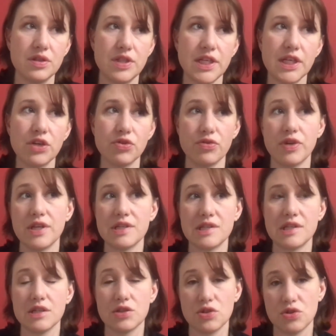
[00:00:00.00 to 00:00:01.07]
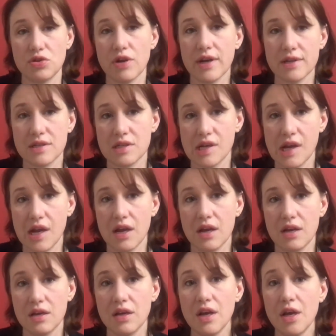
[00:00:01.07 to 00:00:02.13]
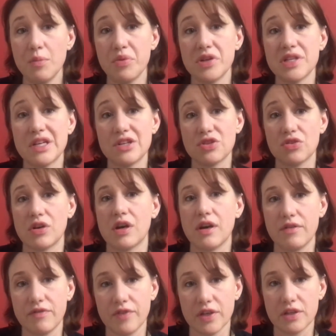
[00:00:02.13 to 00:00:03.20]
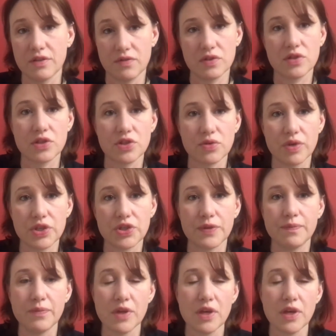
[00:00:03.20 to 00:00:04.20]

decrease the stress and potential conflict of the situation.